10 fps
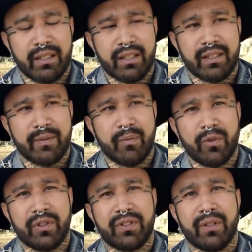it's
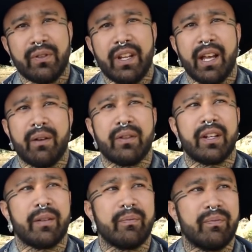more so now that
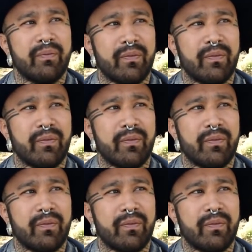I'm